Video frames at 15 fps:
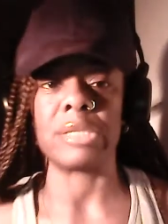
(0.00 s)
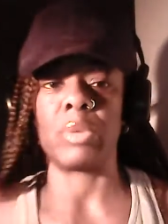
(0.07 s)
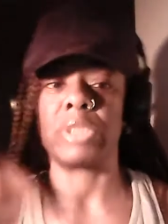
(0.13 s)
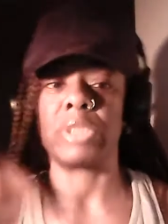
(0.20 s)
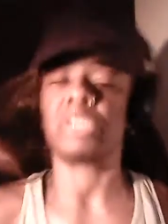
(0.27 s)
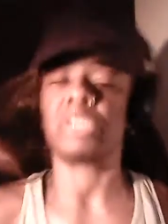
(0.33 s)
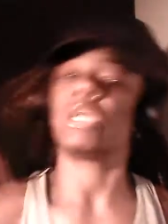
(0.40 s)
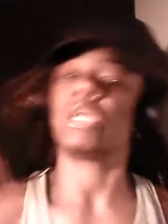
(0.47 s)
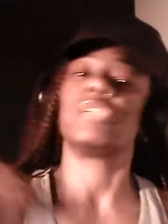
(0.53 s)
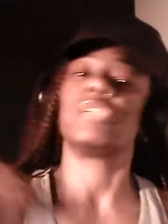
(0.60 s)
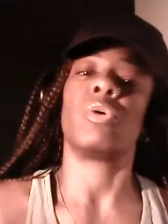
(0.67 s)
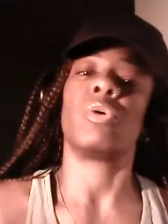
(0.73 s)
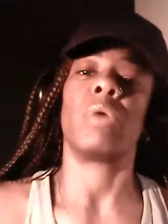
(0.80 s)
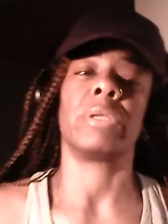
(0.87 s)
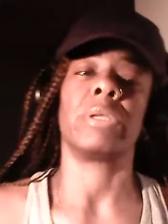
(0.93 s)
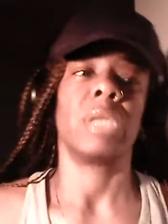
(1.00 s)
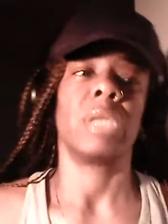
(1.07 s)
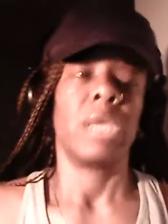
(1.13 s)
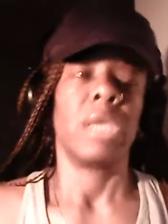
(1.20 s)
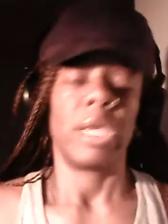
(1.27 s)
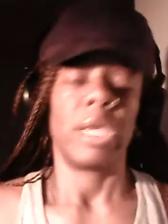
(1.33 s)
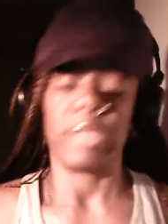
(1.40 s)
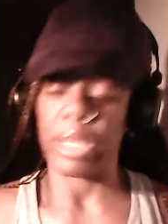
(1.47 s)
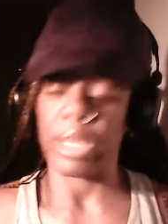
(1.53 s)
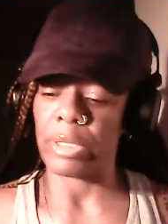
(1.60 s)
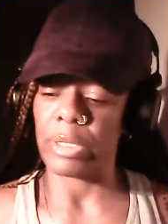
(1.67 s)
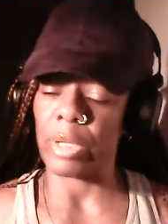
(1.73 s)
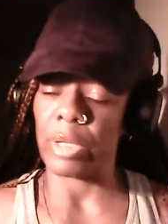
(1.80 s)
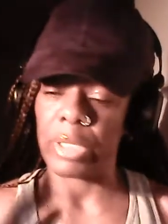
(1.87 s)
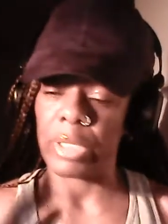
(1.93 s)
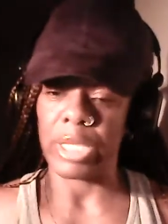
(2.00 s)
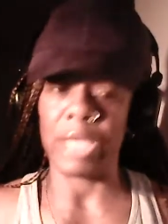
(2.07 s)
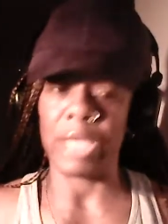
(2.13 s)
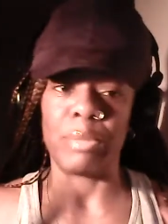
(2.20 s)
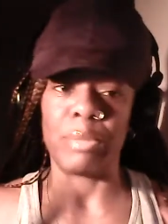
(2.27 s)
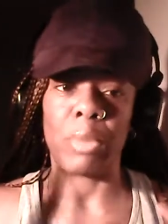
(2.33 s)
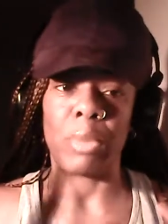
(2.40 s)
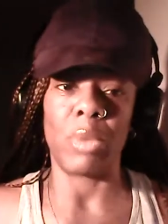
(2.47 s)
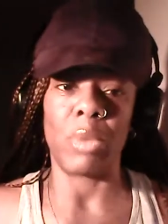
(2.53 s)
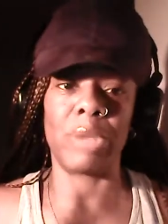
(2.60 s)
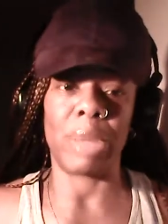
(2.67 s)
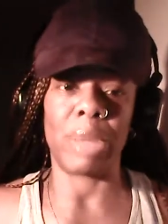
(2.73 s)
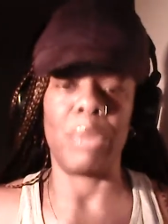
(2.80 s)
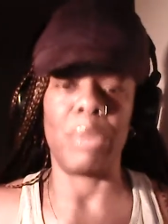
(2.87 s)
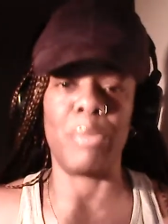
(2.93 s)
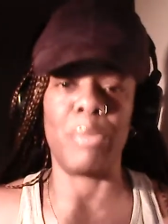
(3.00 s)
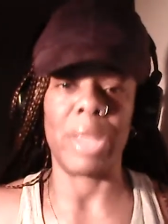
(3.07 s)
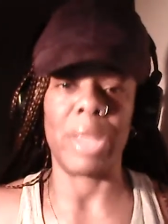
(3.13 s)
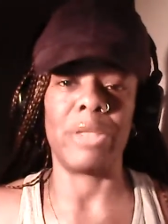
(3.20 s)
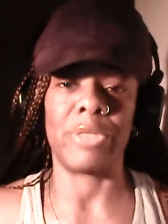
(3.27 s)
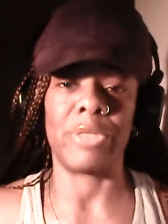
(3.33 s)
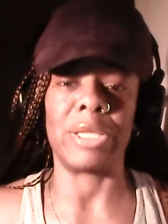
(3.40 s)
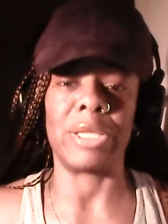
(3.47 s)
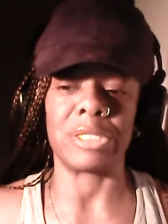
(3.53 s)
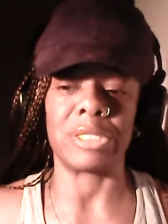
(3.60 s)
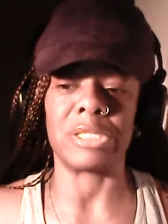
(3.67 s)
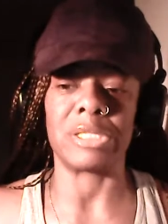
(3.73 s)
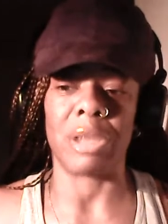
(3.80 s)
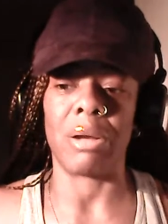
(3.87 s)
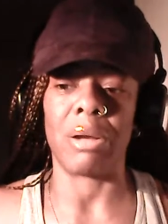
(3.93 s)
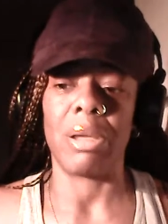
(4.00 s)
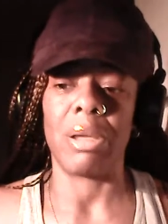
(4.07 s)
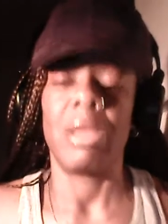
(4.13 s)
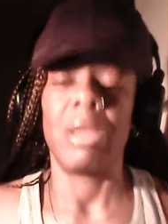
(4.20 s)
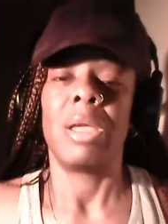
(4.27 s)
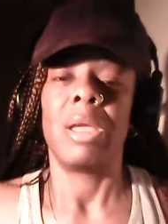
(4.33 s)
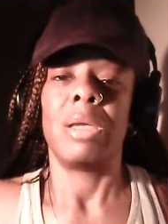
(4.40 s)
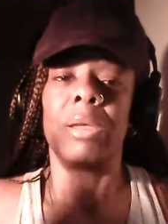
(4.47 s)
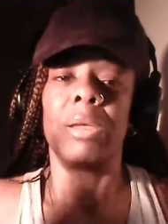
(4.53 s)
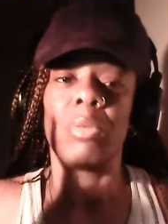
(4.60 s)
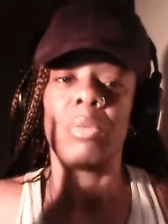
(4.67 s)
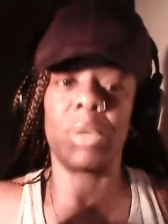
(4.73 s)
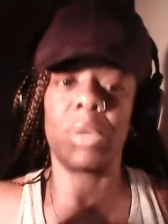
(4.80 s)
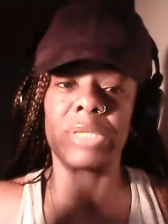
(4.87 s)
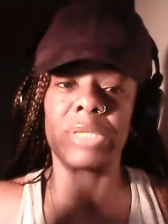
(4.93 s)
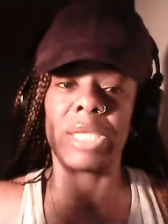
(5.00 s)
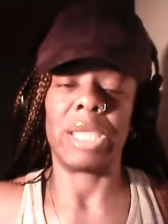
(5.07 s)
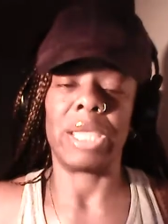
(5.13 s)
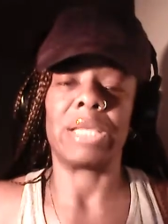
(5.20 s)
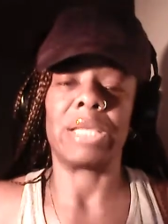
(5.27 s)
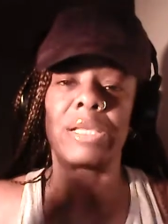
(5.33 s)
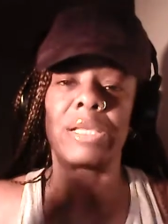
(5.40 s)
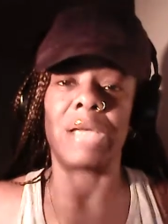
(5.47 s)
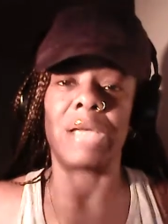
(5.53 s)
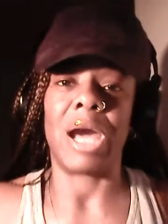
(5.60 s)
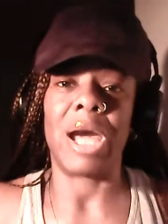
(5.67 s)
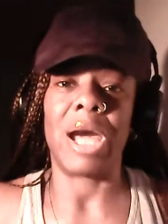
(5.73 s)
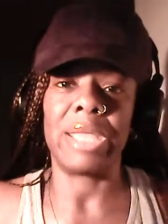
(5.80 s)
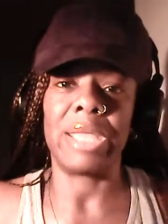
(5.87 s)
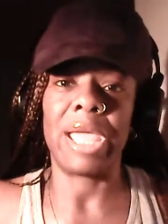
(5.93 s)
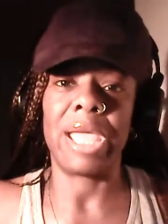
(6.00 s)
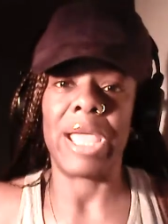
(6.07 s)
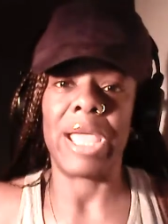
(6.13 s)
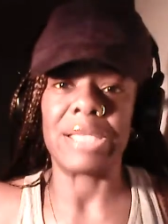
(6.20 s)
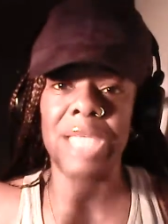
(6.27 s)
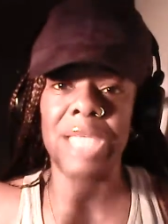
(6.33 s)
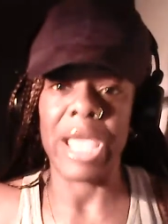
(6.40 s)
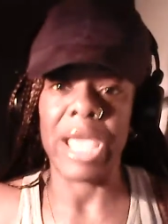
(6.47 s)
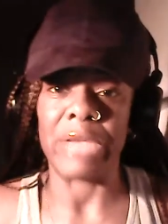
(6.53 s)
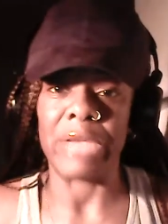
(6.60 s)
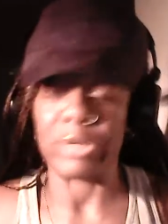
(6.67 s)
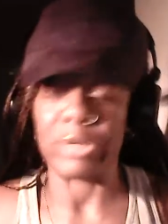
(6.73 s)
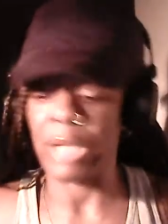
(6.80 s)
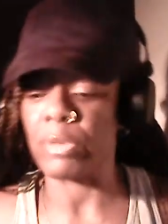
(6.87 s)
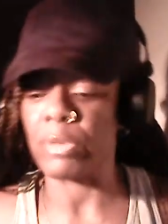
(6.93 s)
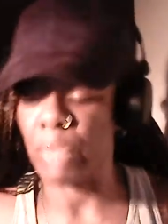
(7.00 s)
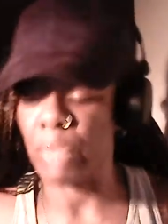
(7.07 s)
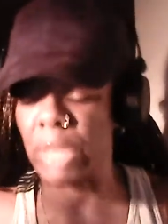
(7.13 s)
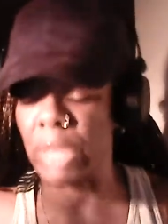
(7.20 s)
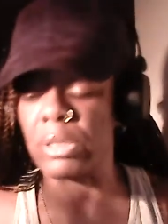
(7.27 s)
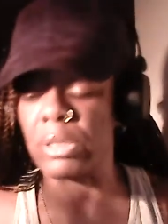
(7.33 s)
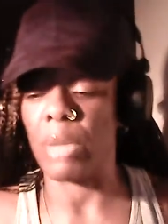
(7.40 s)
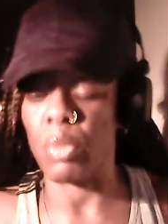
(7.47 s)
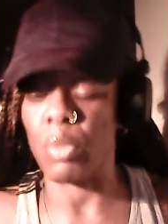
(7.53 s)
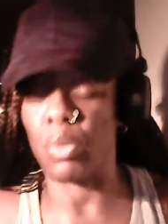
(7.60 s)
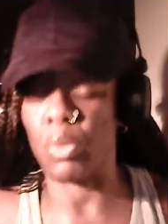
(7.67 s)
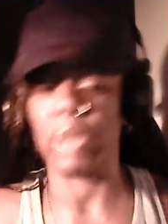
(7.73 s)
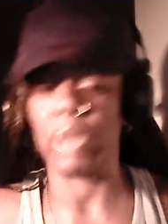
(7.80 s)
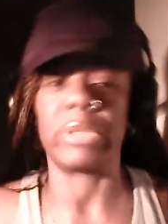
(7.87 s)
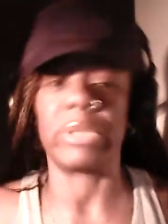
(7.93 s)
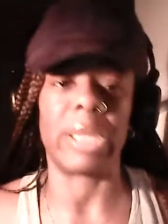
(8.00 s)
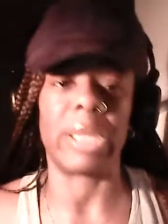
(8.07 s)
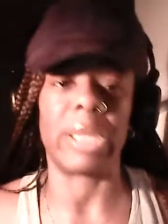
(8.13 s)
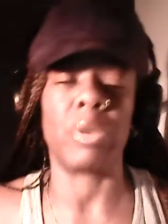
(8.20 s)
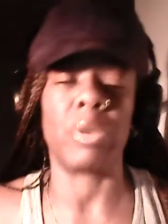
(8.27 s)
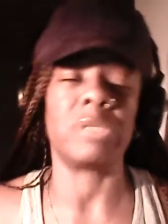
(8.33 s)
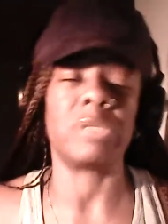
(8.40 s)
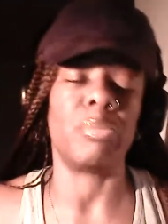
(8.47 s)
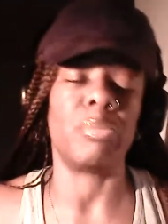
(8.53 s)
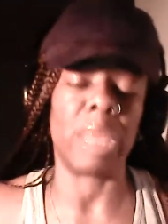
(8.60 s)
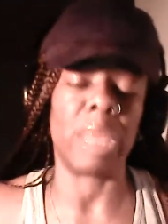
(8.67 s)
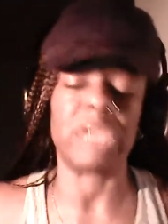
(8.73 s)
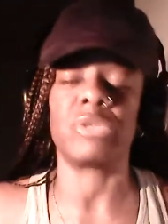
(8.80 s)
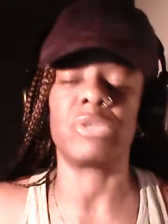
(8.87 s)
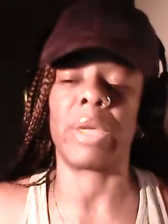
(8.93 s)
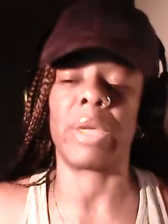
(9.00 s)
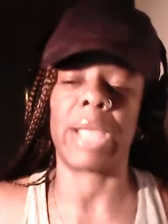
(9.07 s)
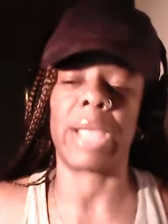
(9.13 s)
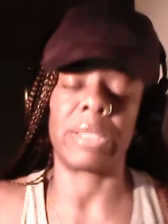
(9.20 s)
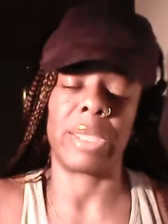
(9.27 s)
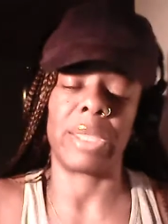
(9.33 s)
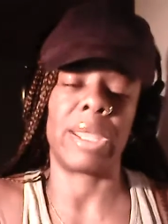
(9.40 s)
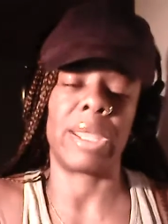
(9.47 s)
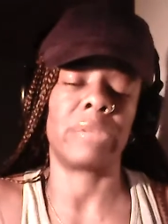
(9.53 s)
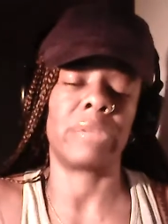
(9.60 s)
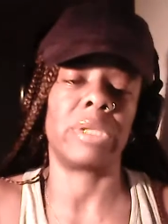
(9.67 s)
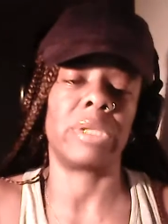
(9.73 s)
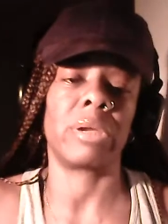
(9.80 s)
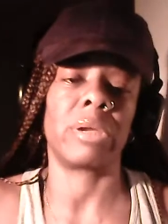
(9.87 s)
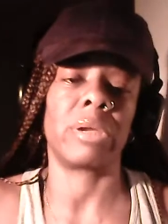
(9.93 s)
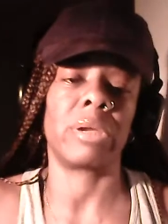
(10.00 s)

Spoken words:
I wanted to touch on, and again, one of my main things is y'all. Once again, God has haters. That was my number one thing. I wanted to make sure I got that out there.